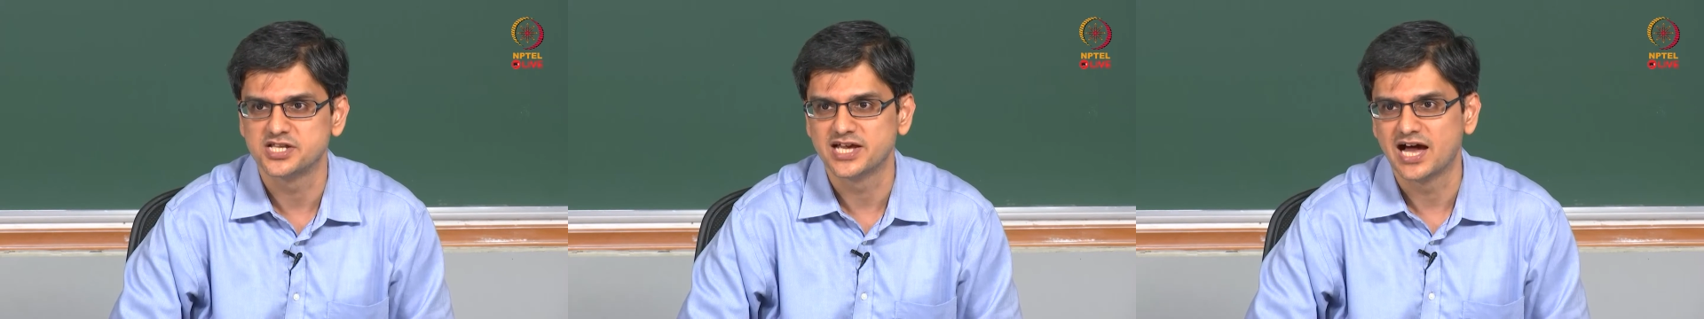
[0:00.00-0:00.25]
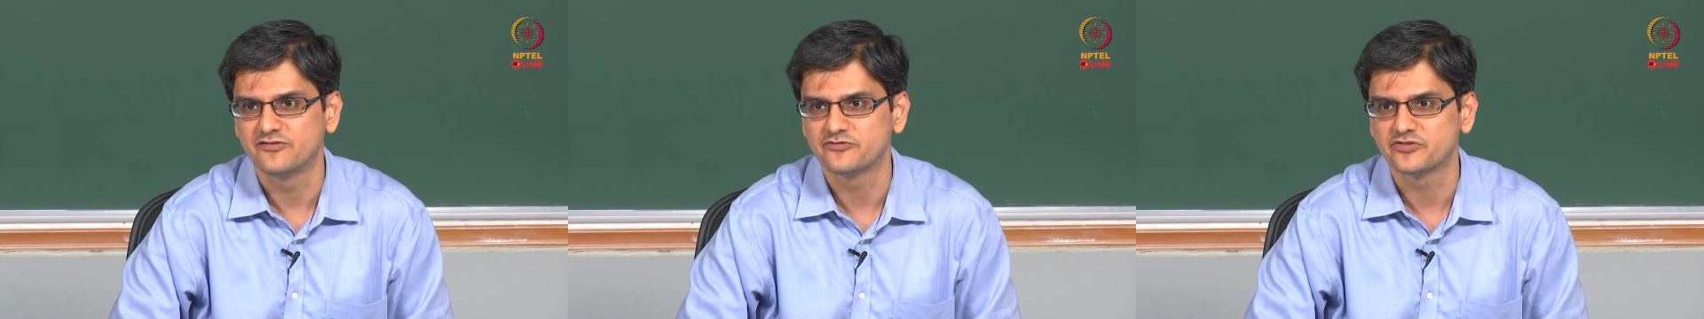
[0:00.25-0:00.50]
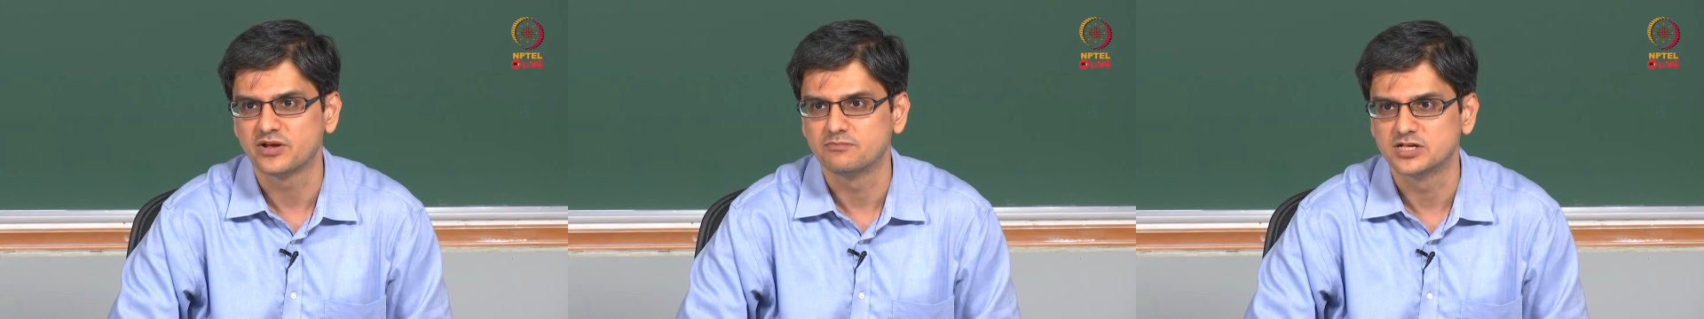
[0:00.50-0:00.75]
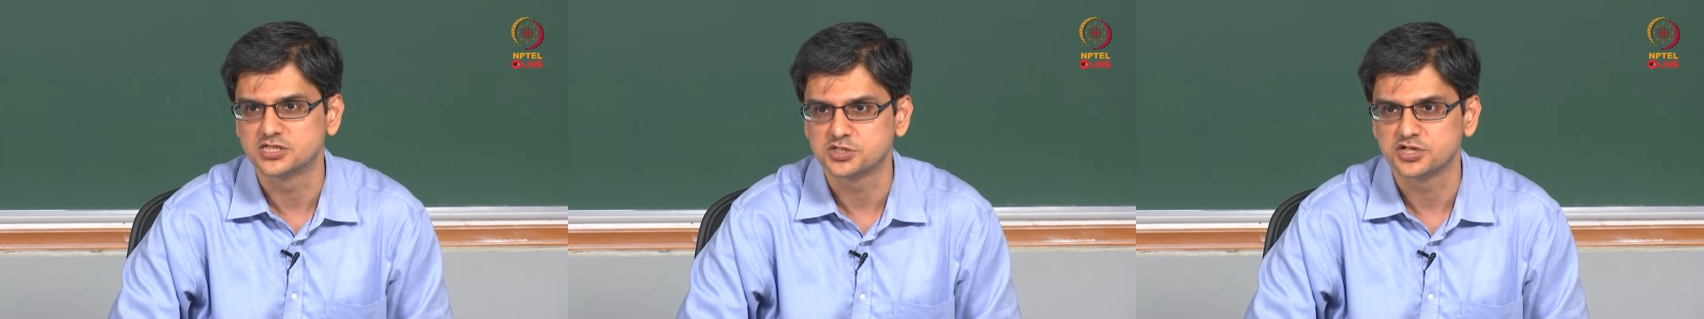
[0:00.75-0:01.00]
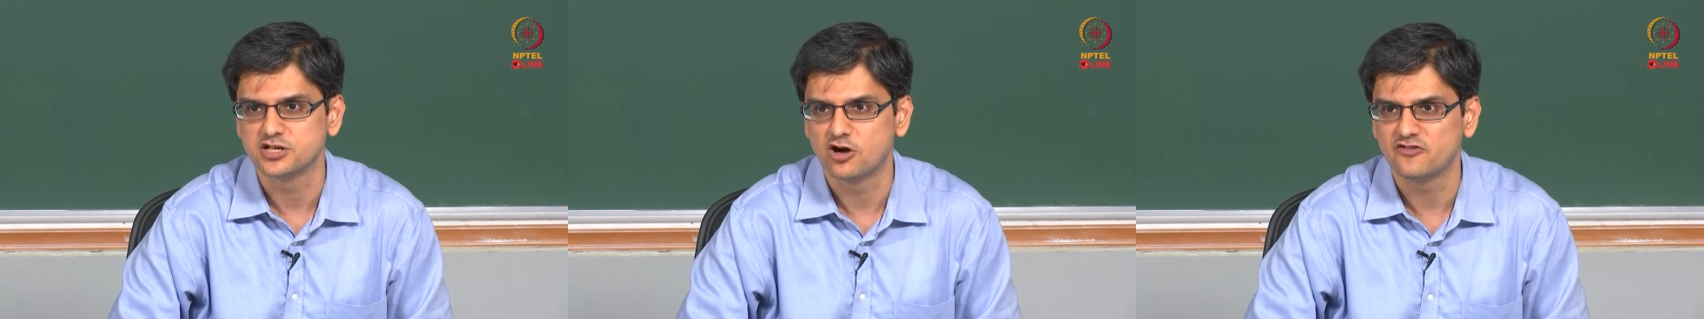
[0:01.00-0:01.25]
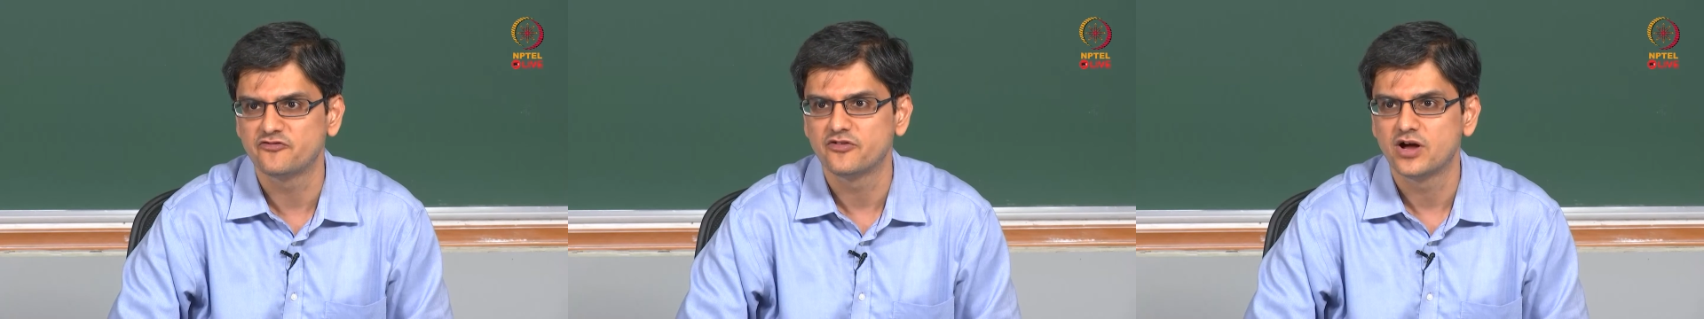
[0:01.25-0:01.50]
they have some history
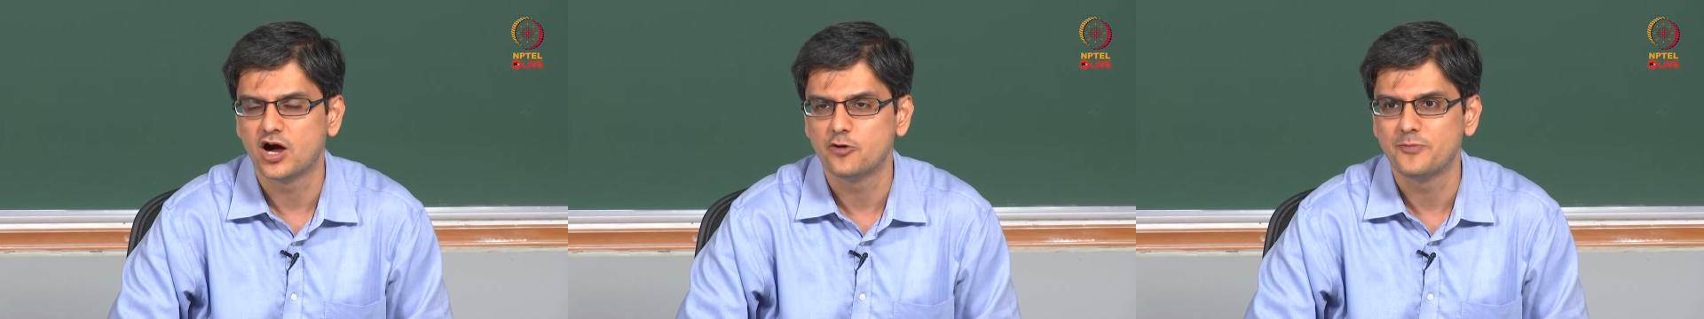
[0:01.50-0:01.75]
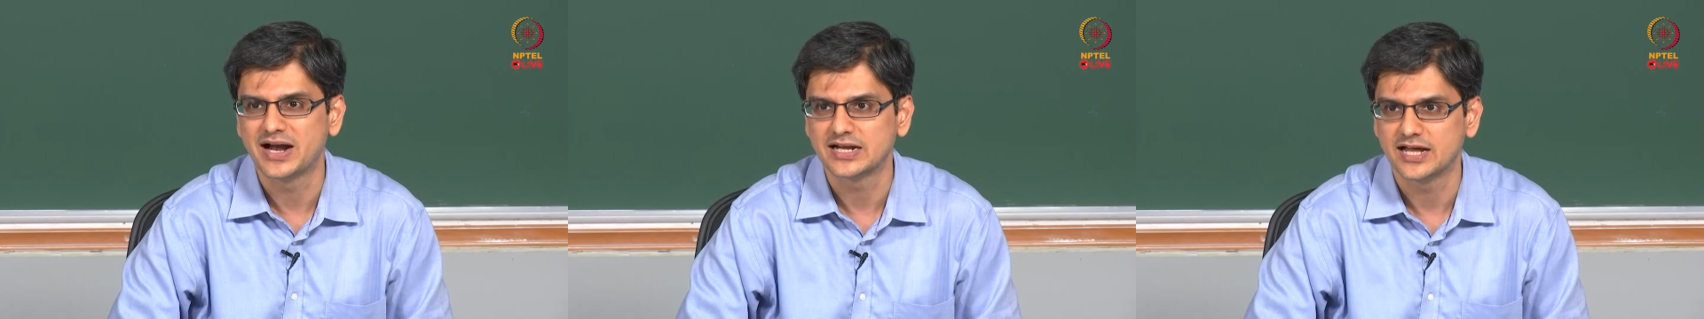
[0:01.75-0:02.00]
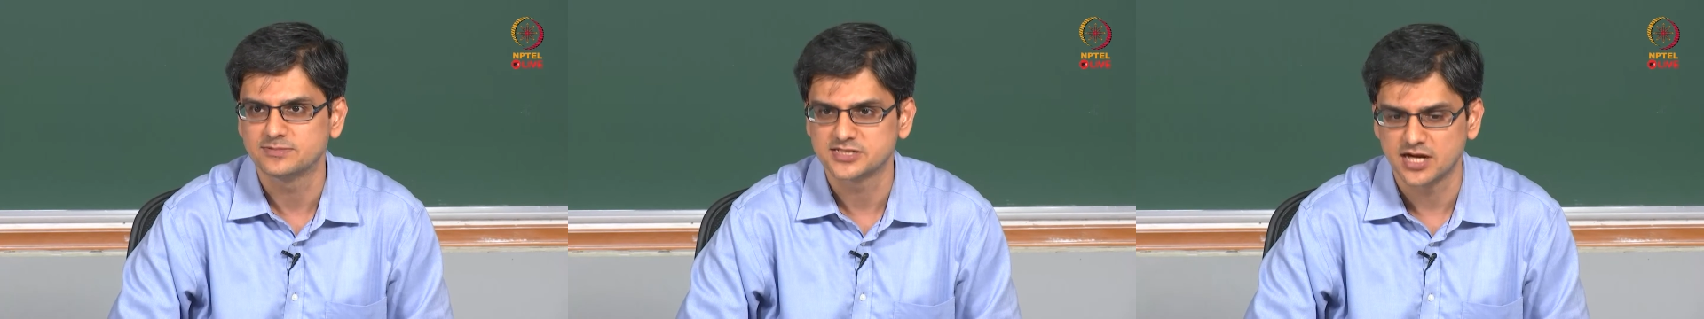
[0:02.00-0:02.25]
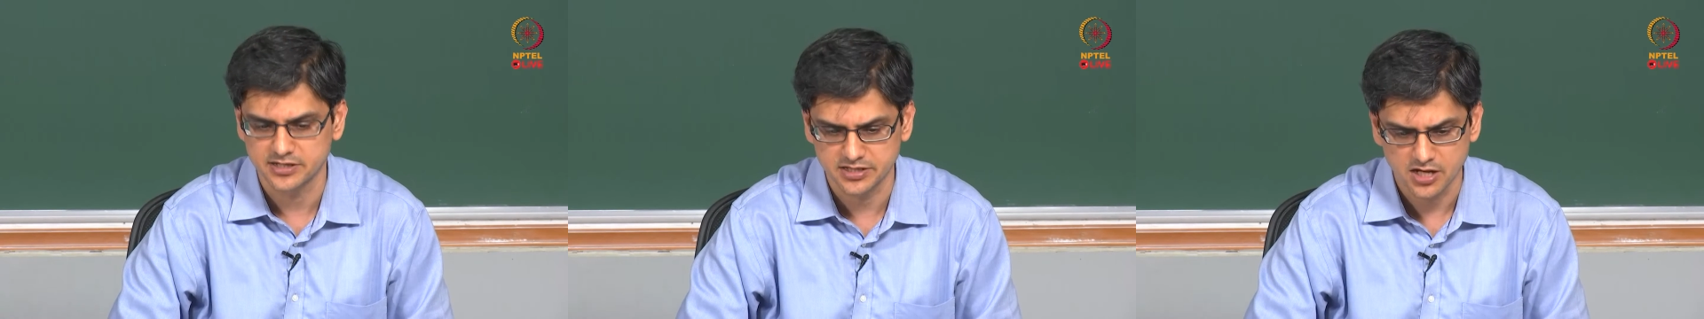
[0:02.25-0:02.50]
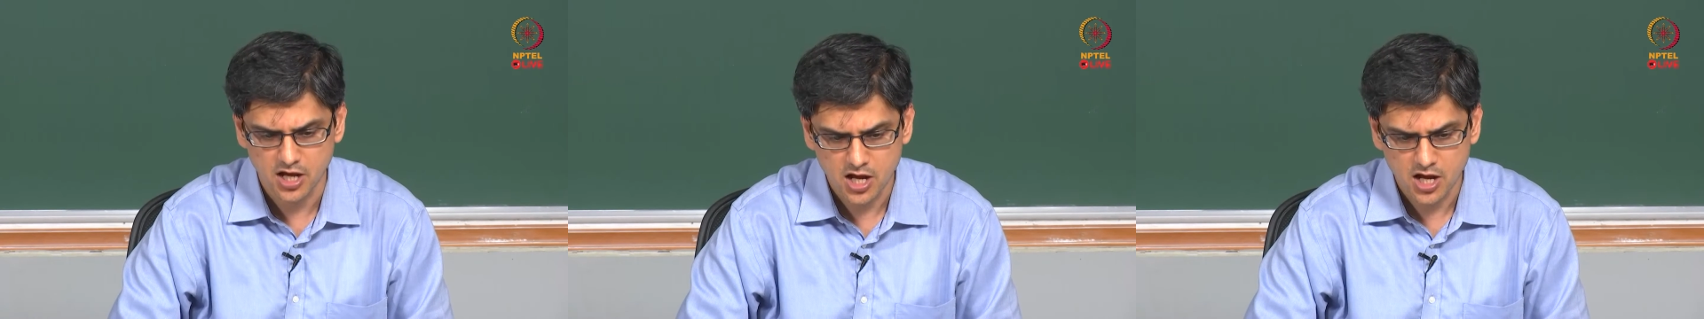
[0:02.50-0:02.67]
of how MATLAB started.